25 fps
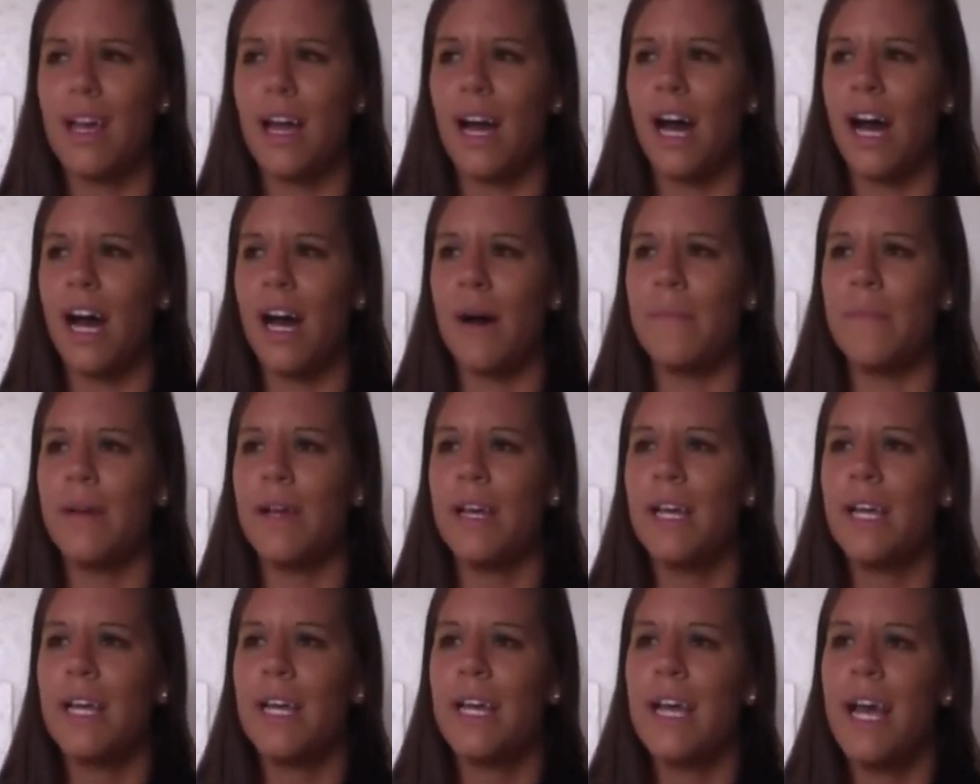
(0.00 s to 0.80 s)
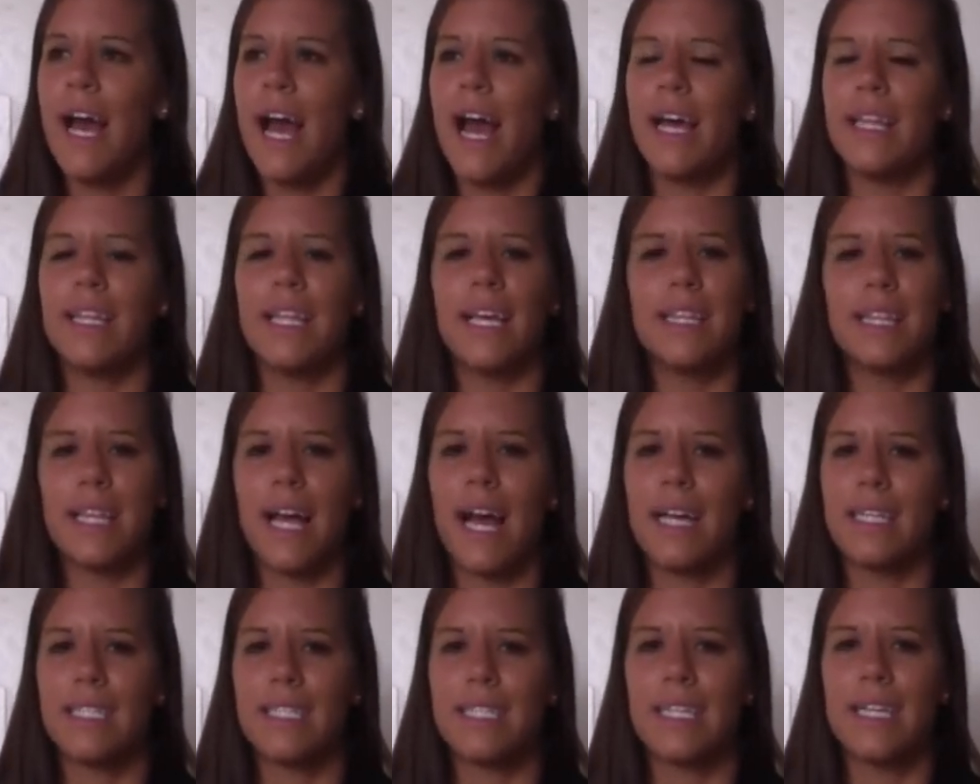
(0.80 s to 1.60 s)
Um, and then
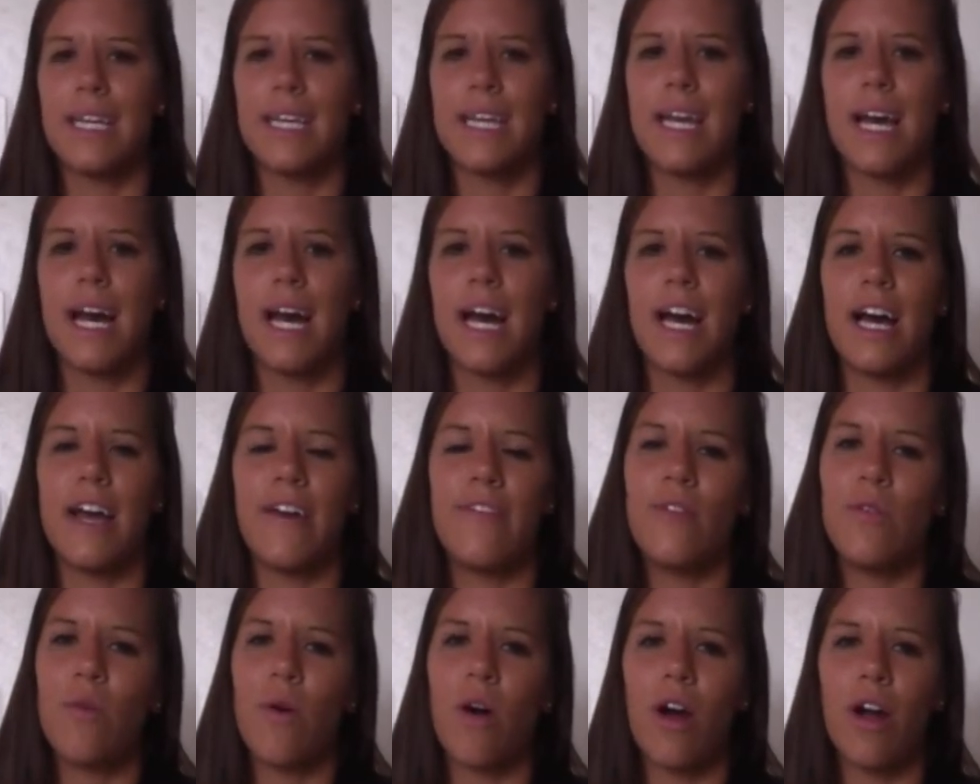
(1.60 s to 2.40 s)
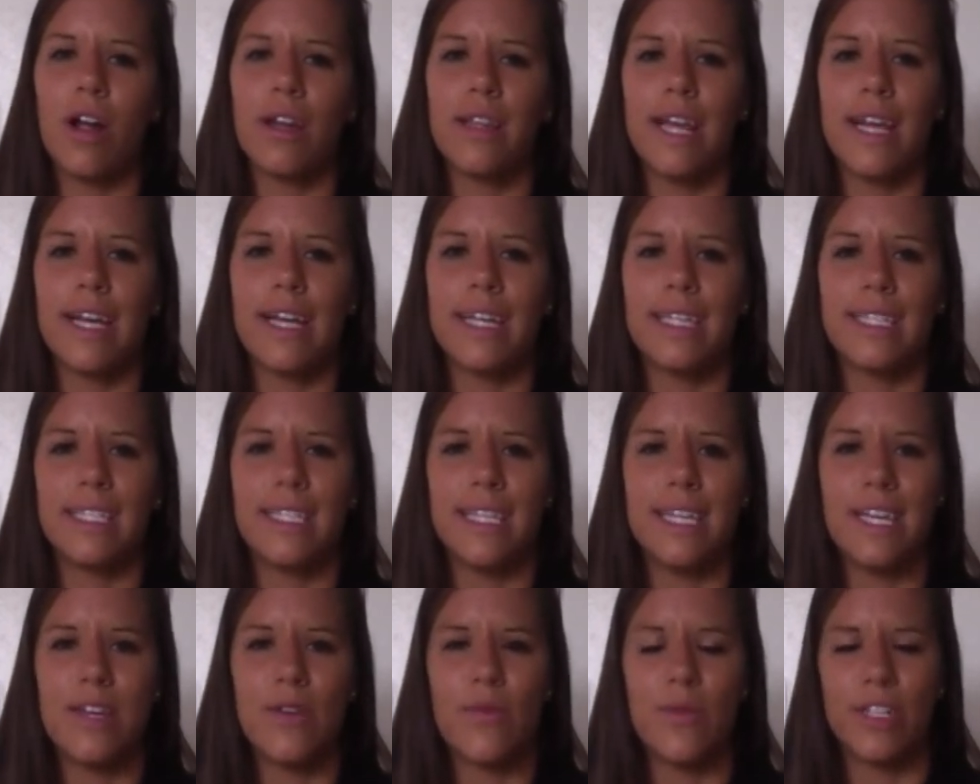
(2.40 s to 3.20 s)
lastly, uh, if you are a
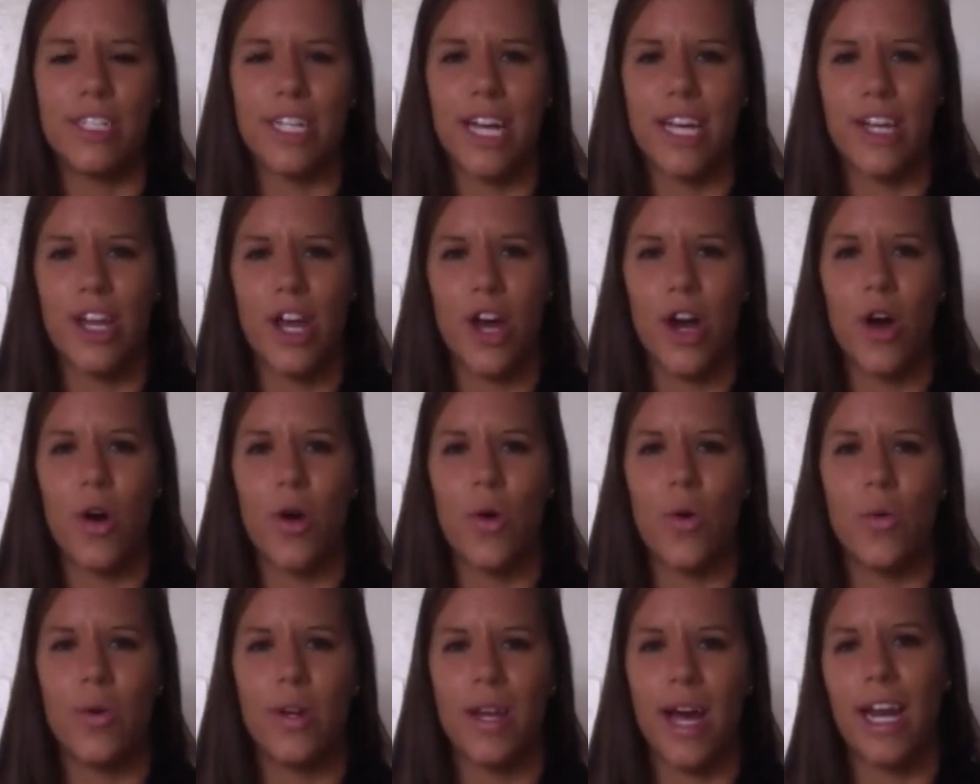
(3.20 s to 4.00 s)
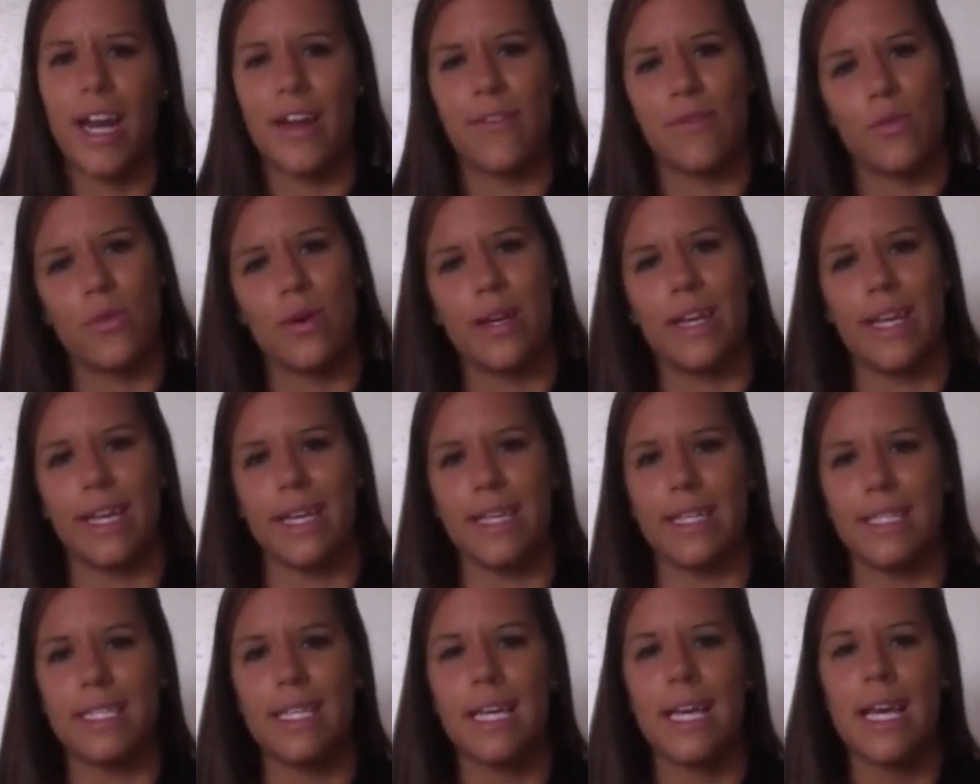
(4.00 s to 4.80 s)
legacy, which I know not everyone
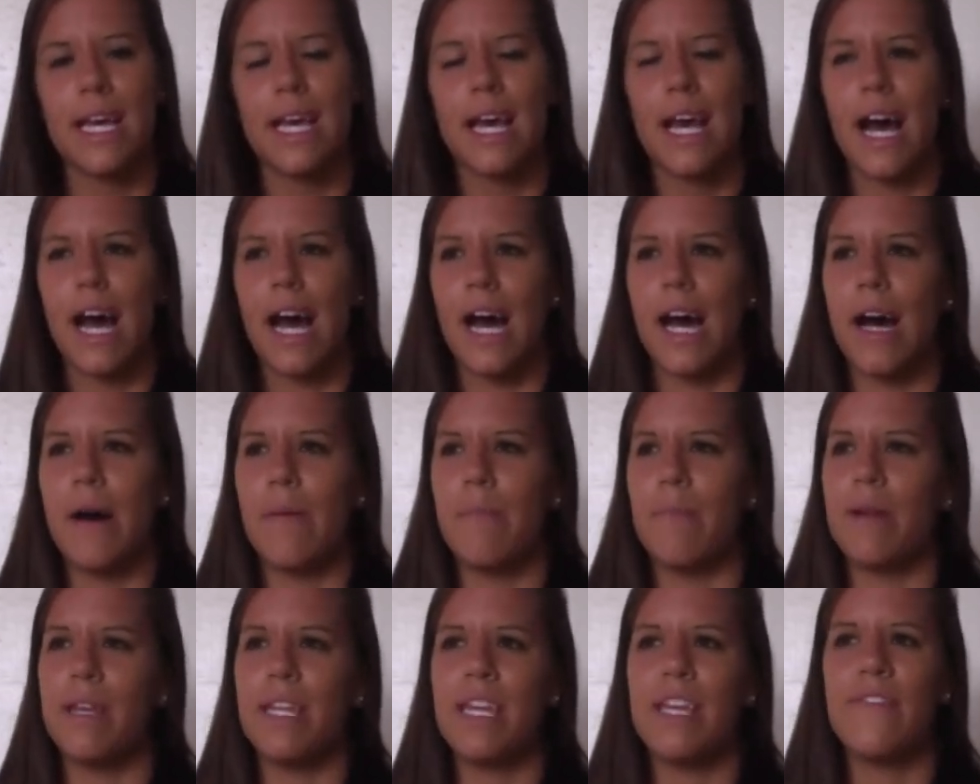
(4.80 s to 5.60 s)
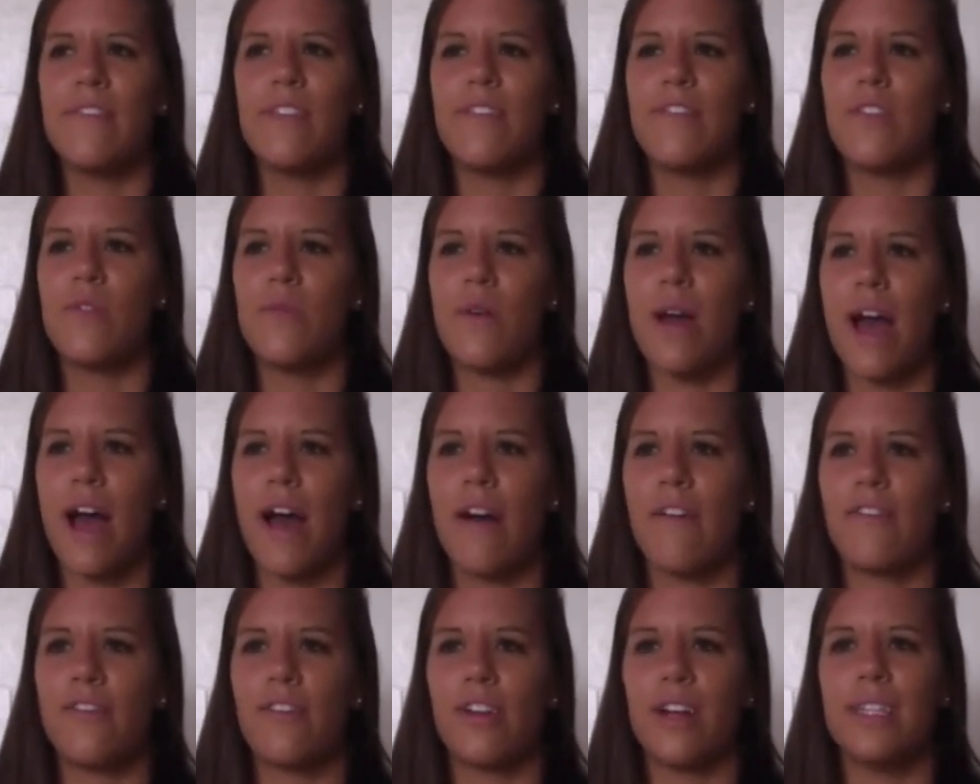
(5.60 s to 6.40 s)
is, um, but even if you
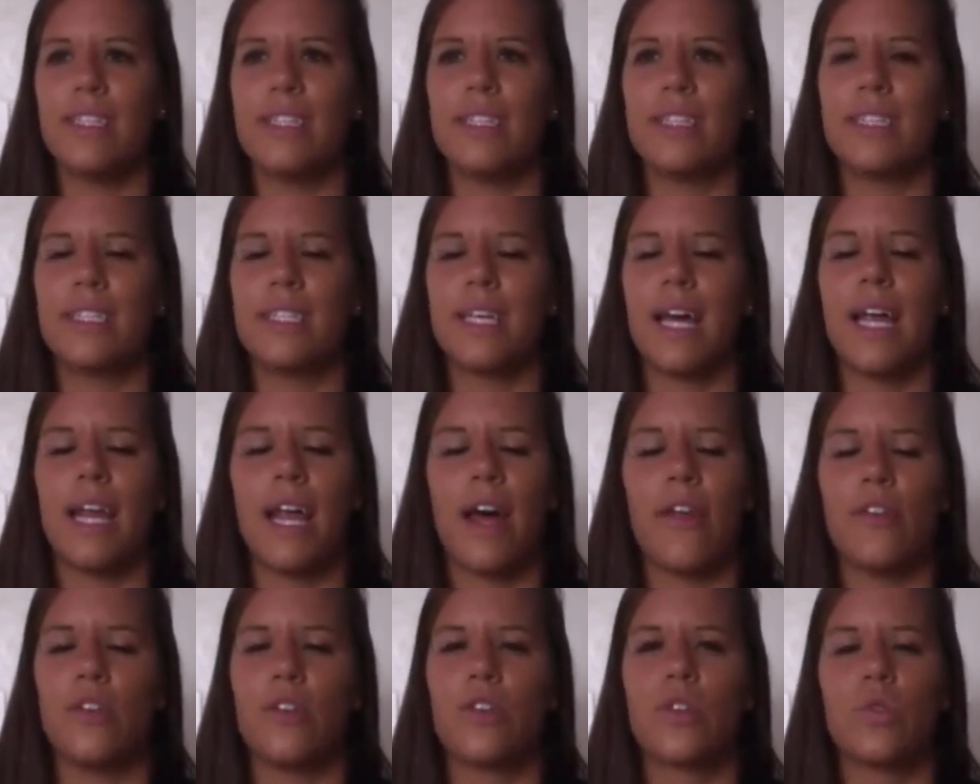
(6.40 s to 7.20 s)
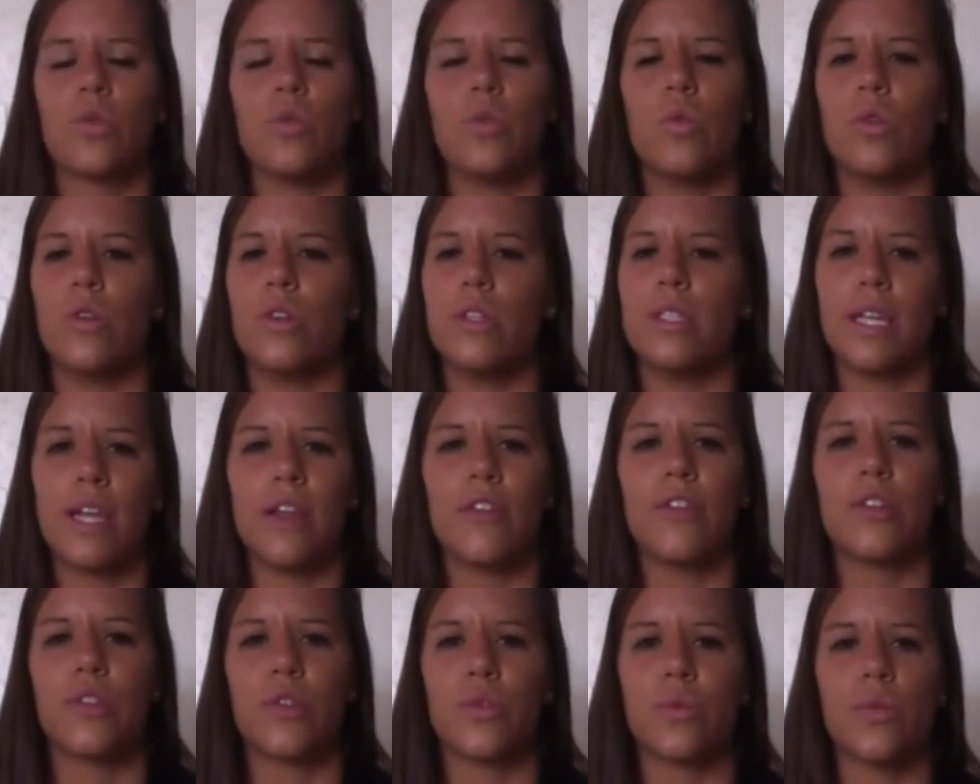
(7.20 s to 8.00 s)
have friends at other schools
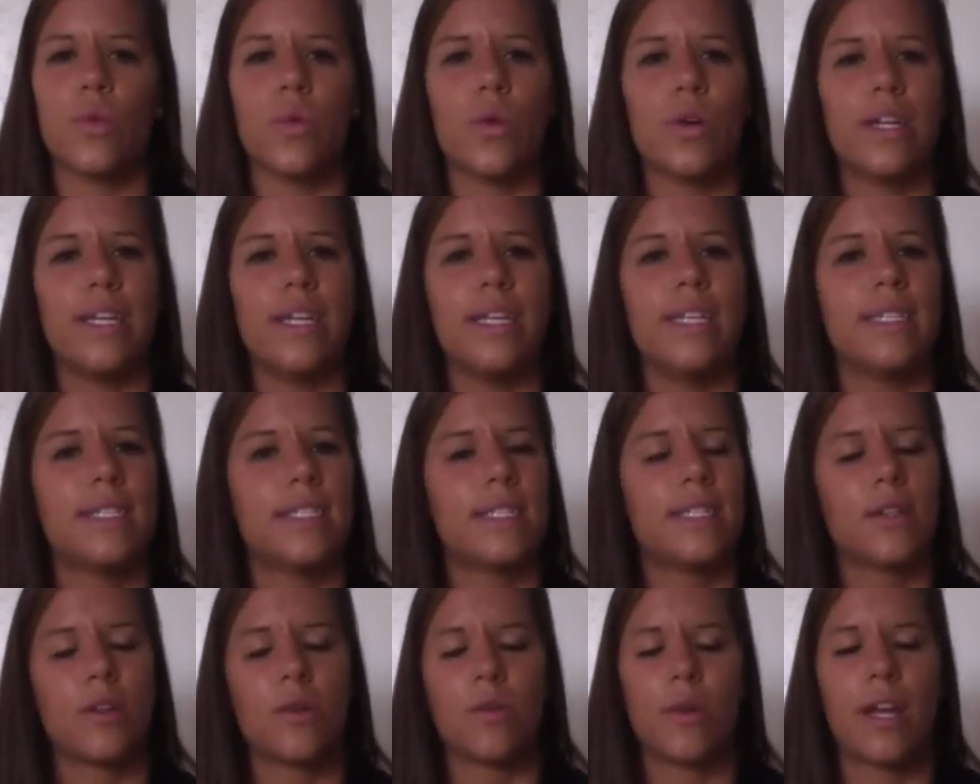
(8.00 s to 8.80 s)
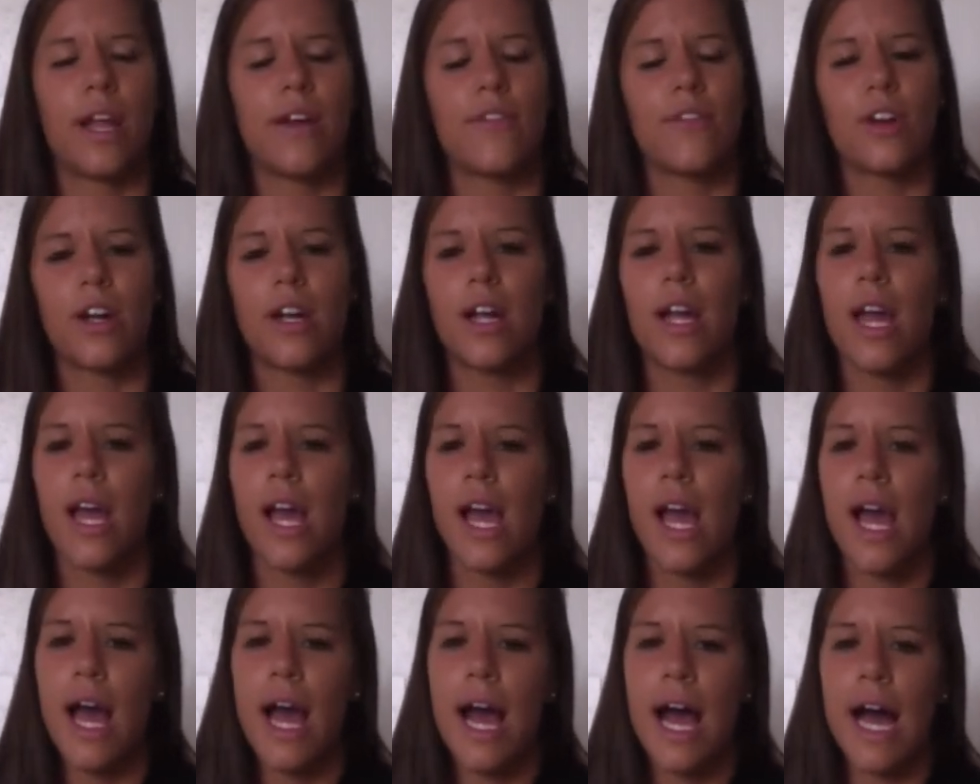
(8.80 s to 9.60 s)
and other sororities or whatever,
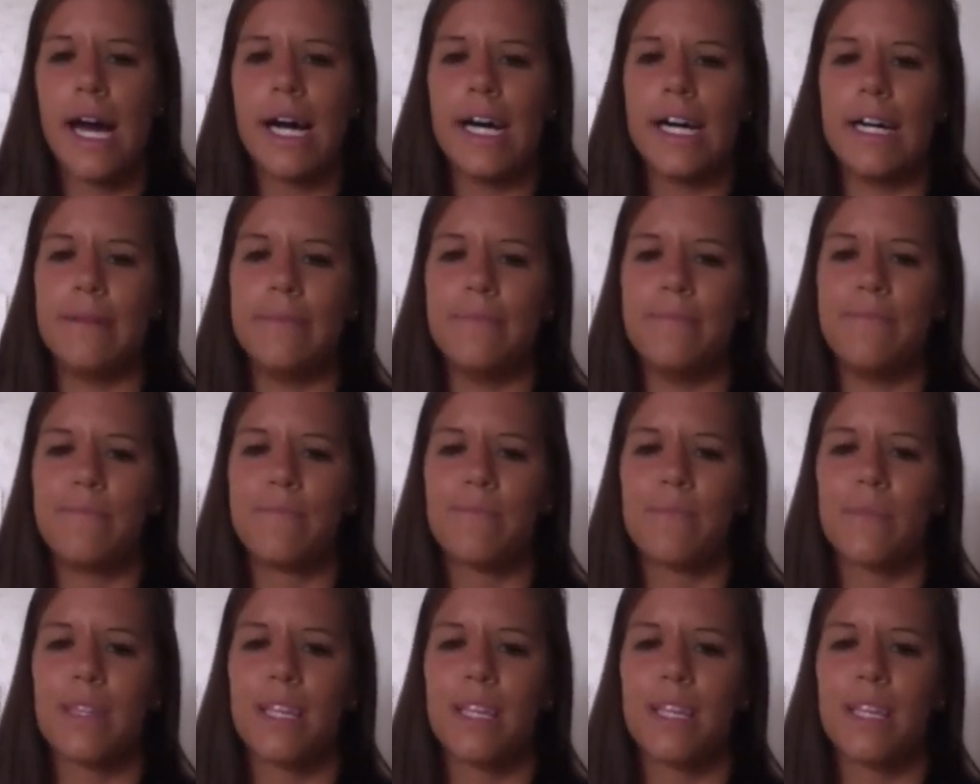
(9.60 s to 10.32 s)
um,